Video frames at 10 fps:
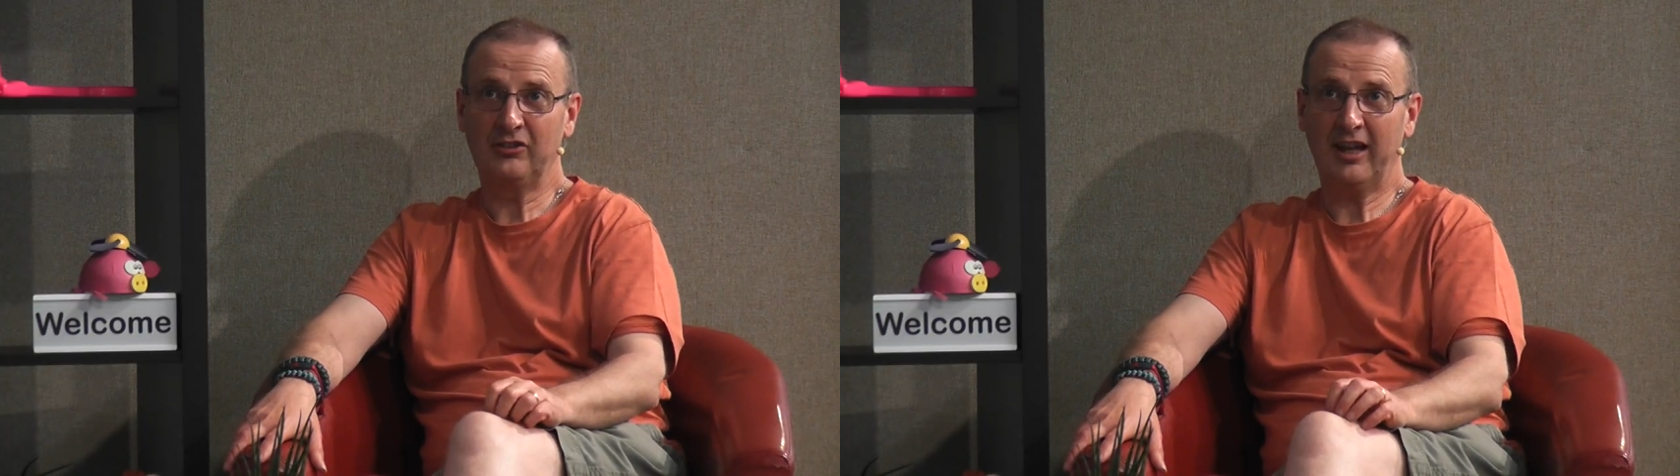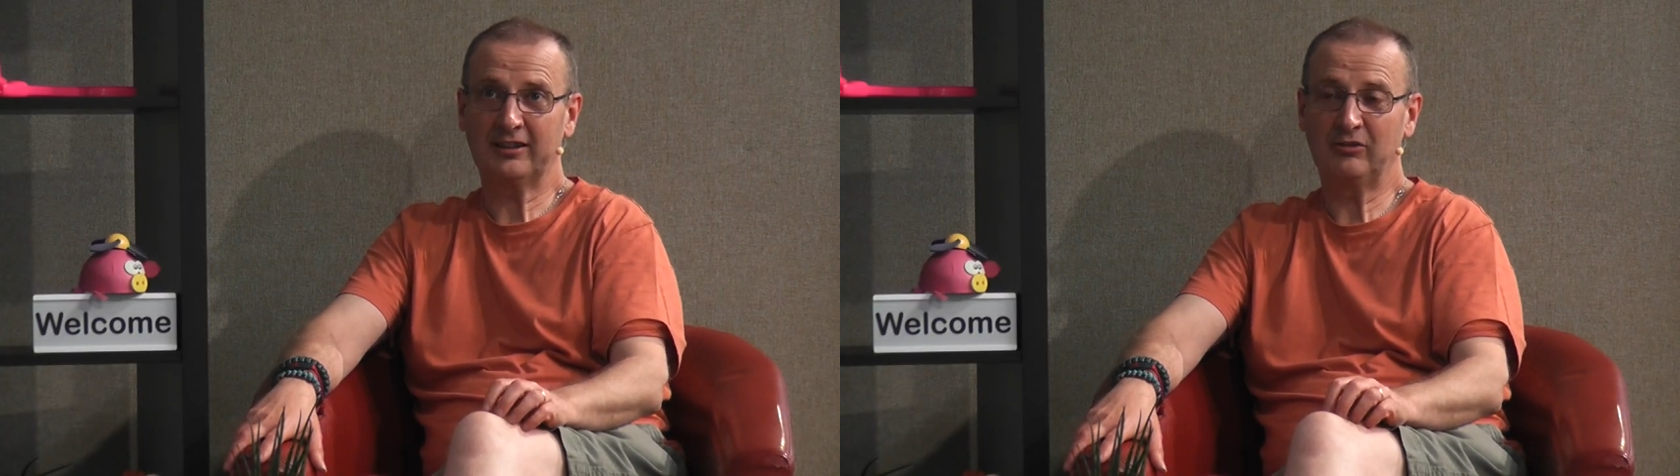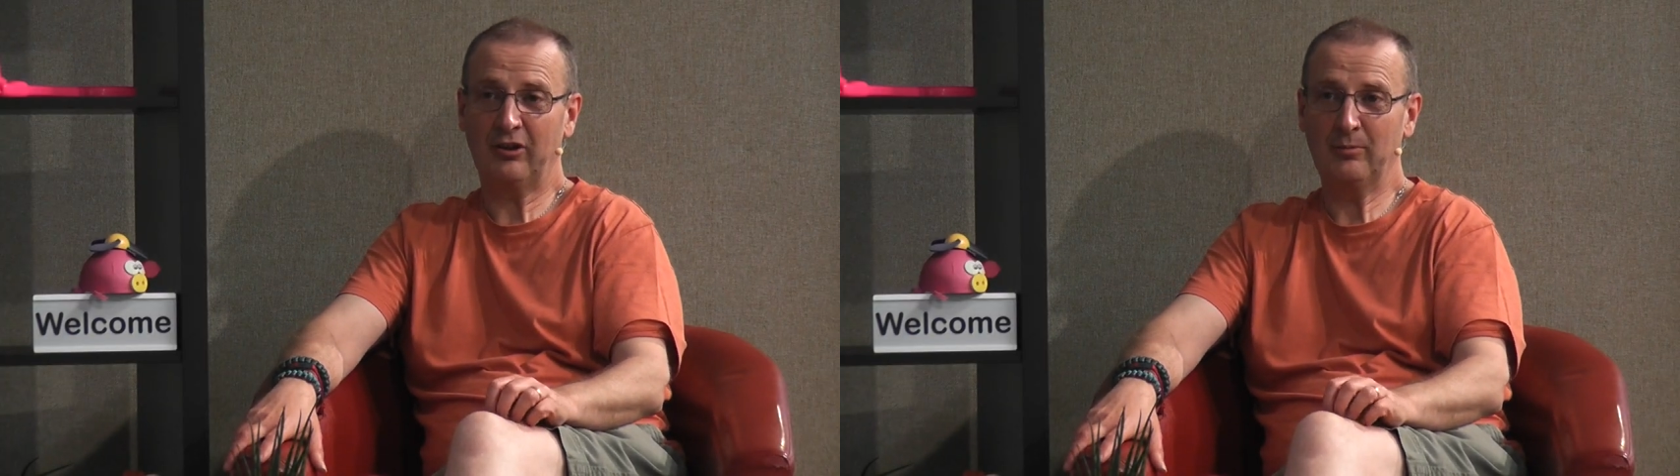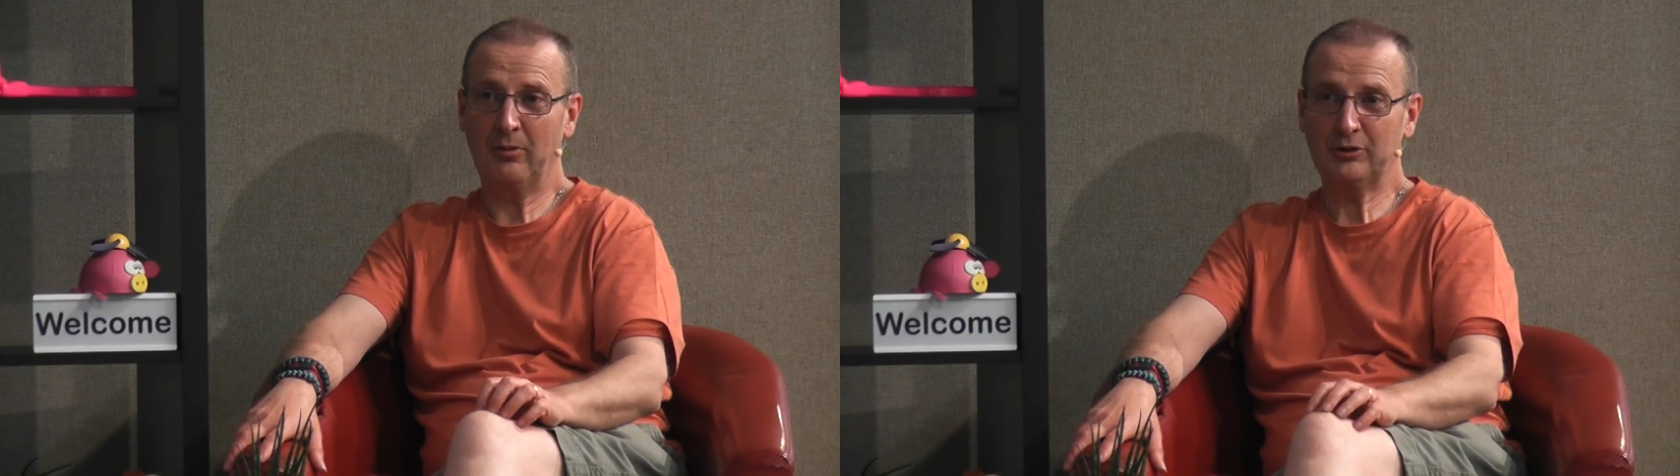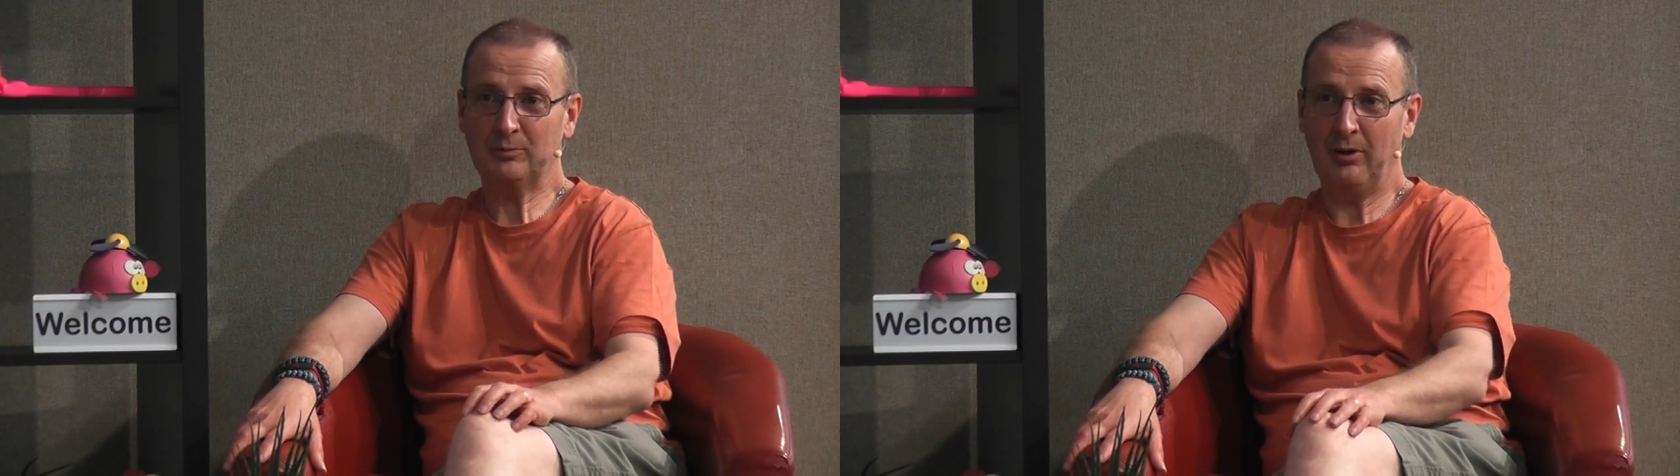that's very
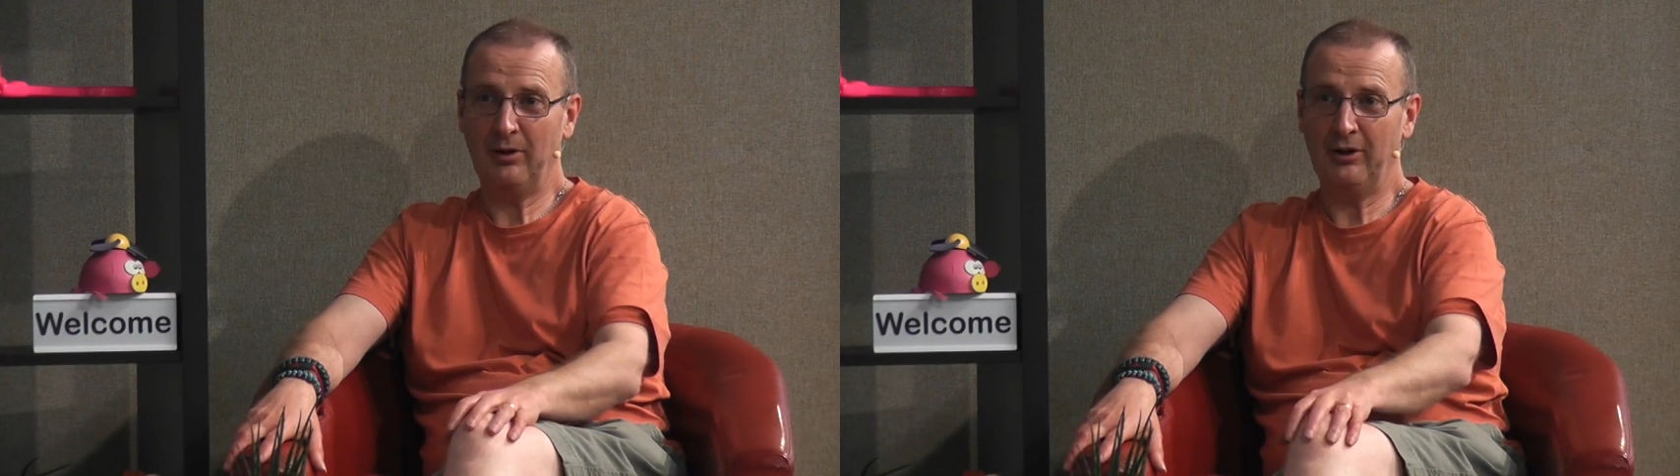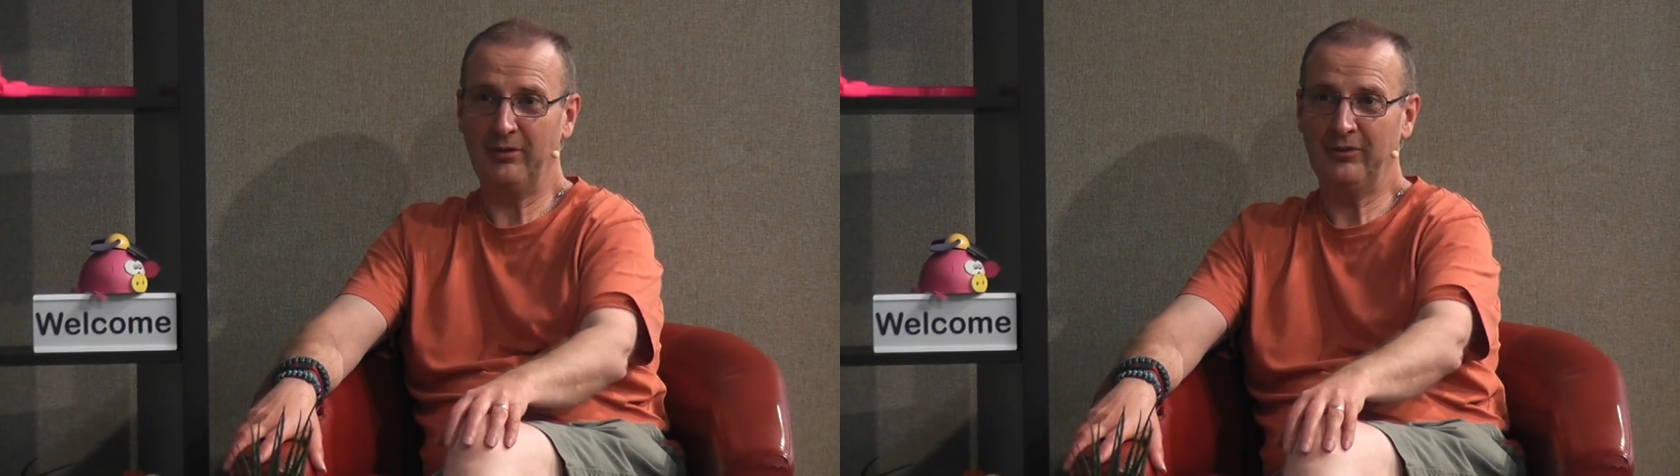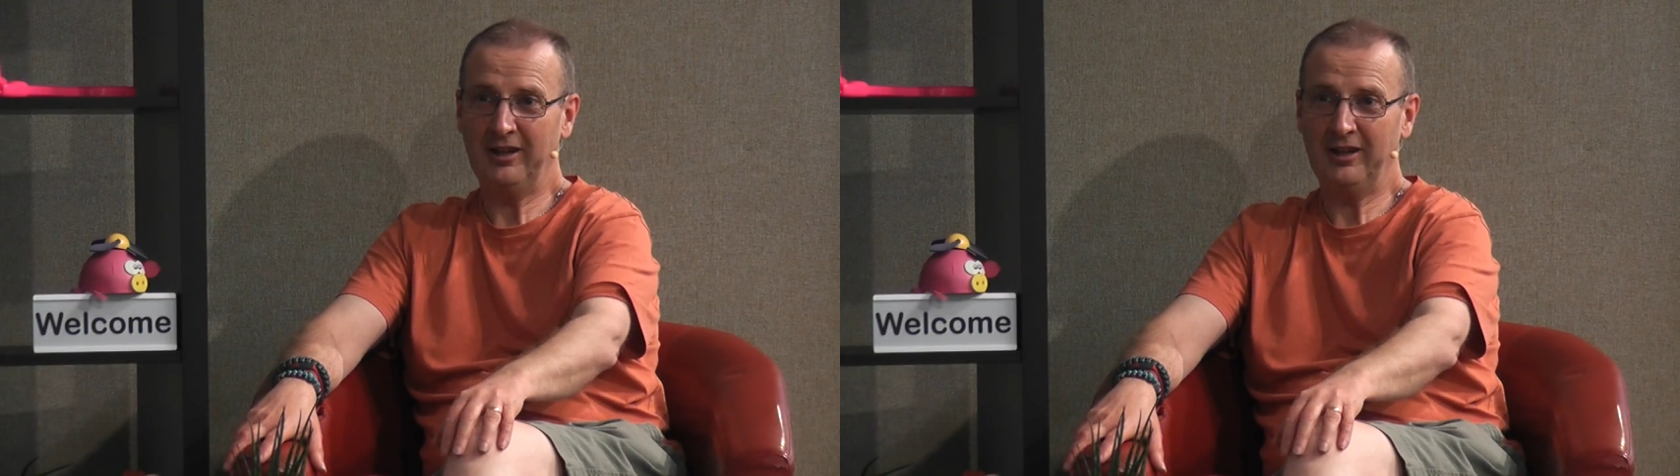much part of the